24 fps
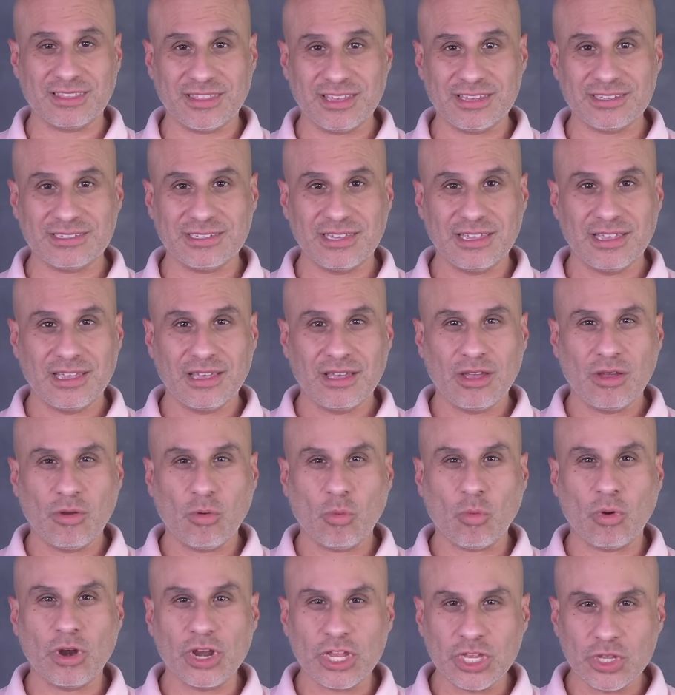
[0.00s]
this,
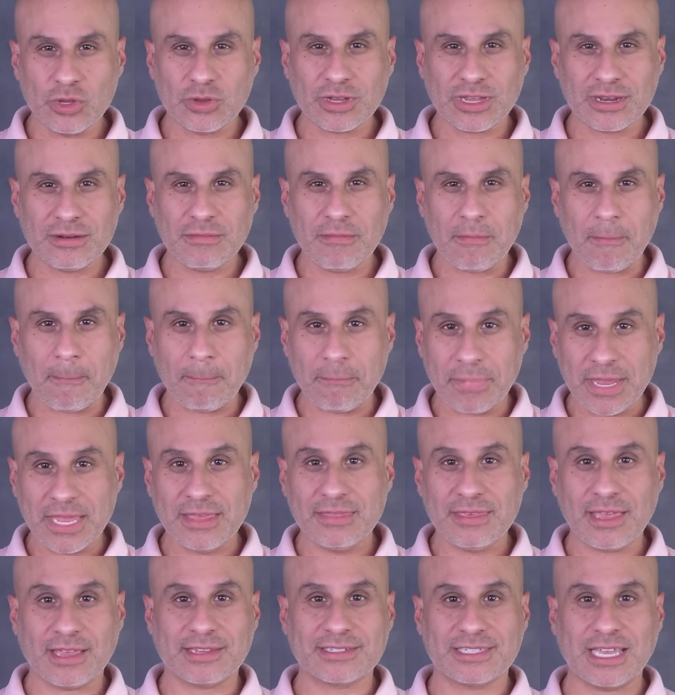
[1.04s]
where you can be
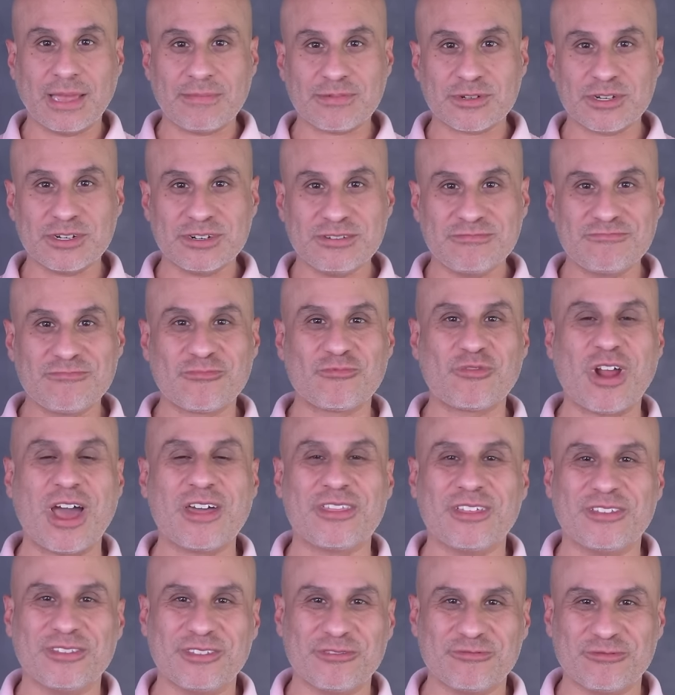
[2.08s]
the exception rather
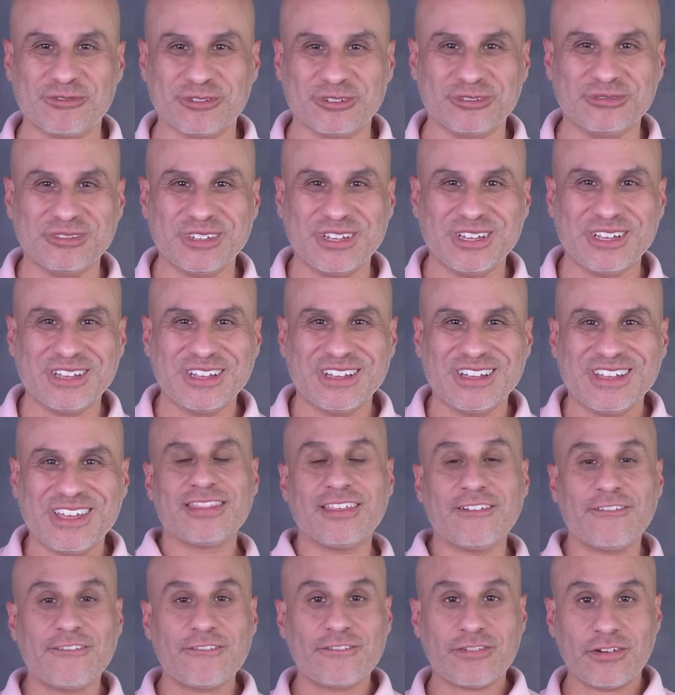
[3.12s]
than the rule.
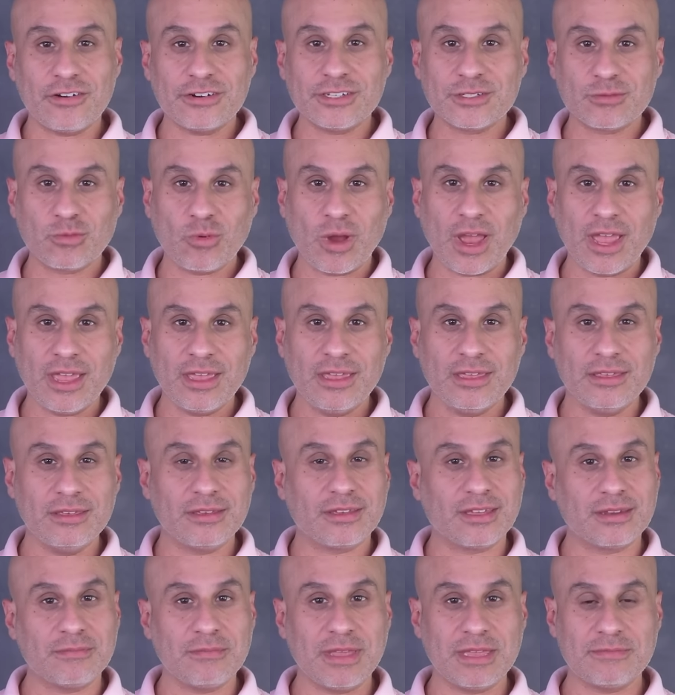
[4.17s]
The first way you
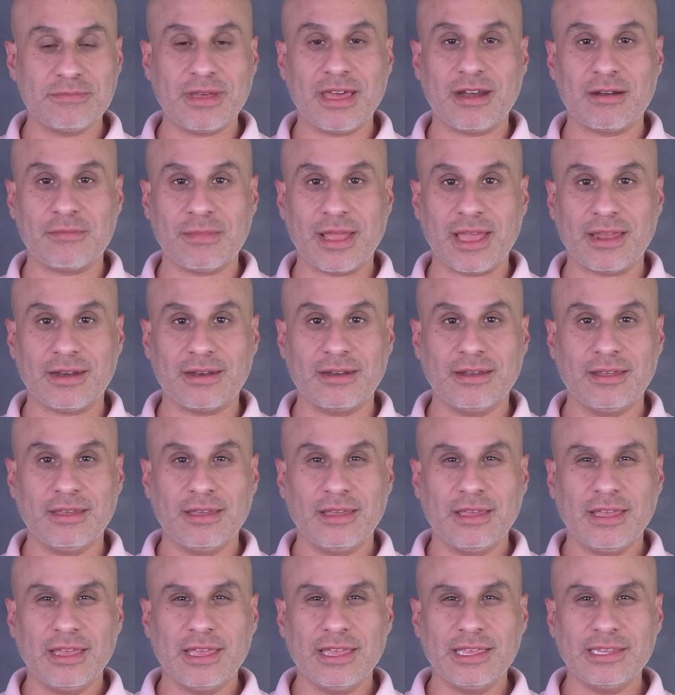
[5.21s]
can meet better men
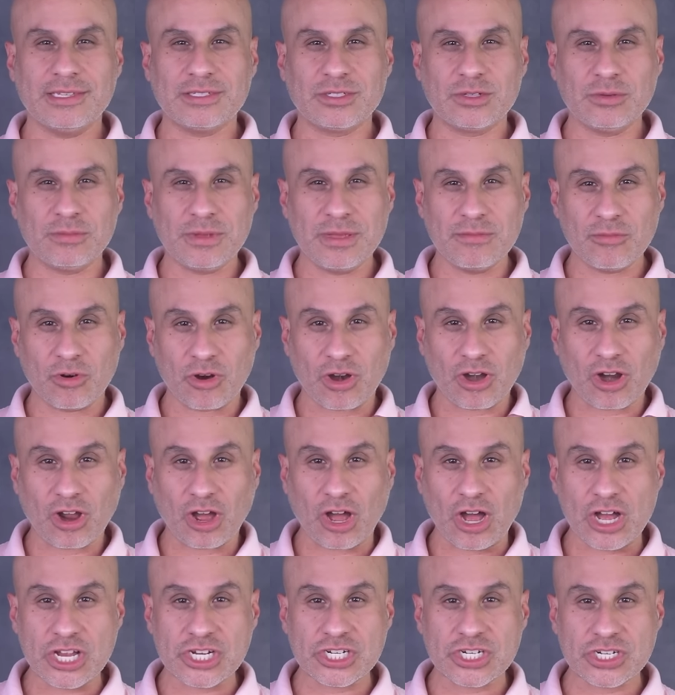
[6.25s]
is to be more
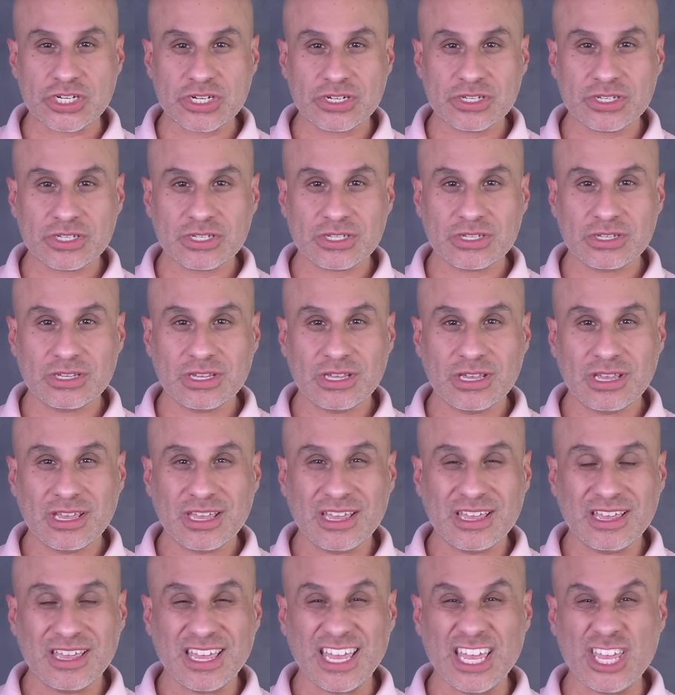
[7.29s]
conscious
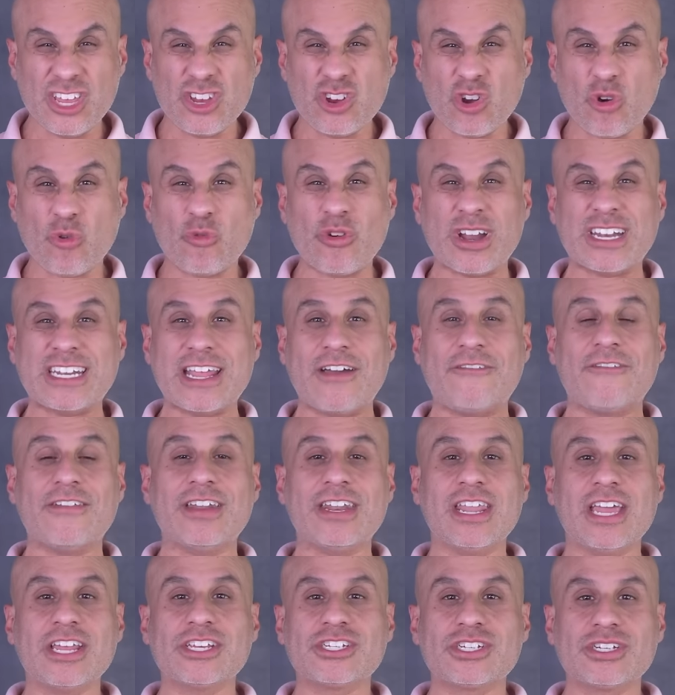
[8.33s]
in your
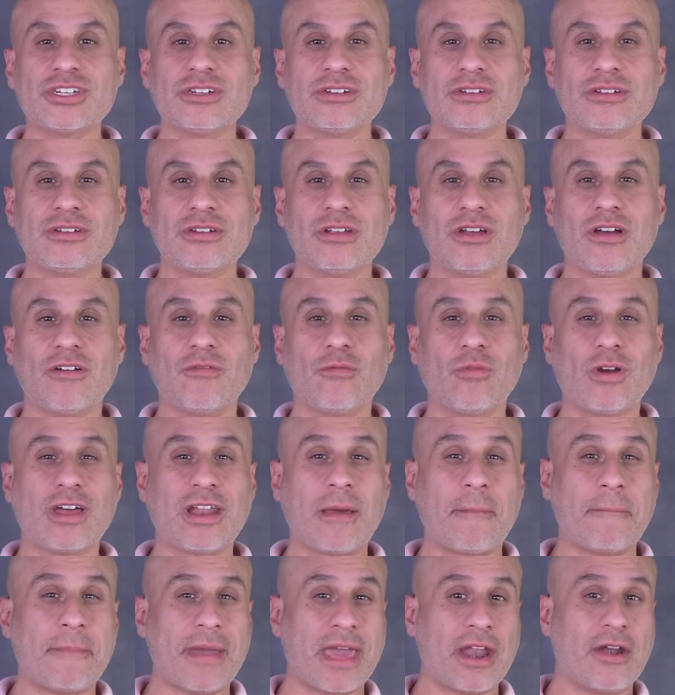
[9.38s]
redefinition of what
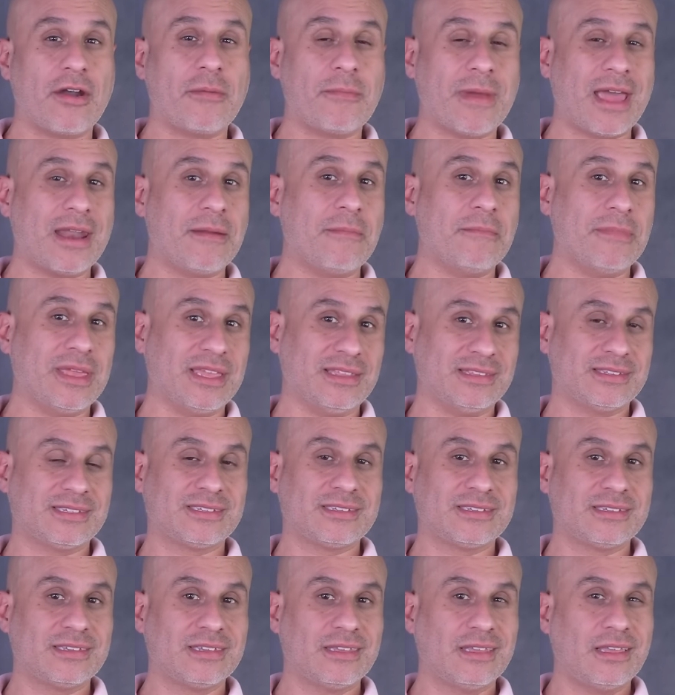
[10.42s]
a better man
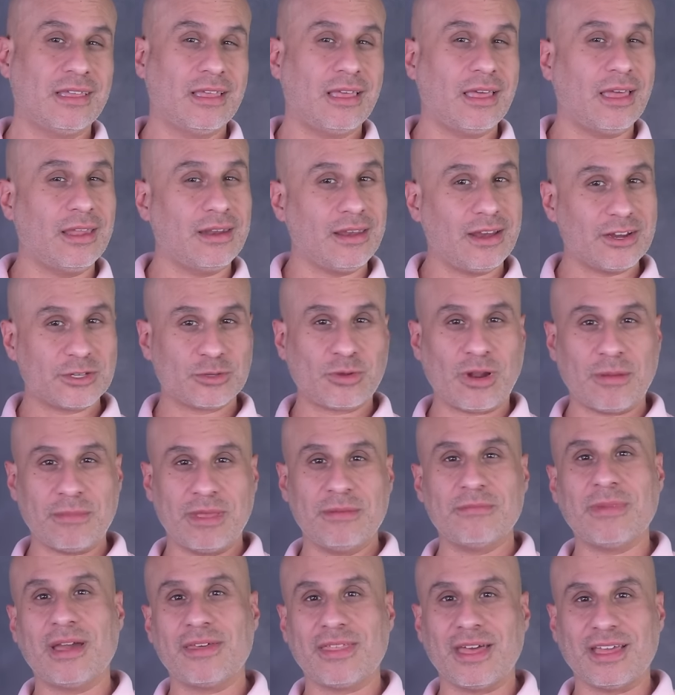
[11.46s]
means. And here's what I
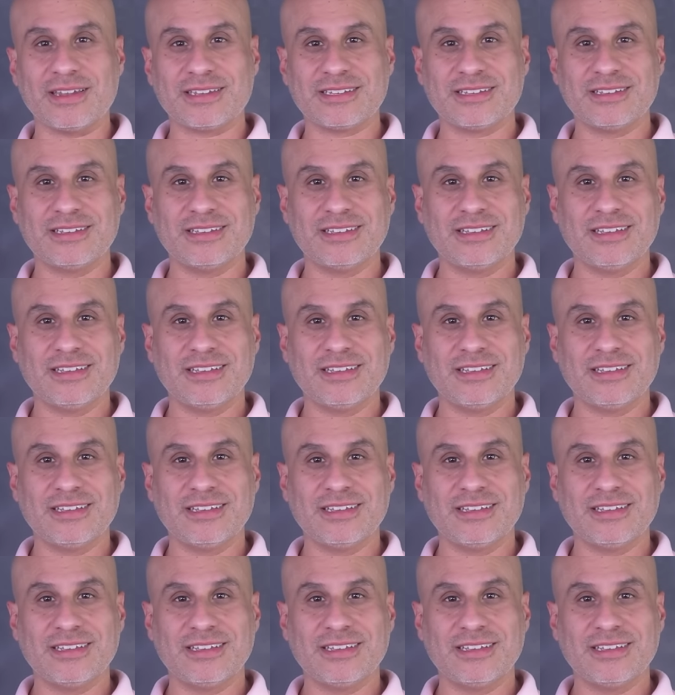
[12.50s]
mean by that.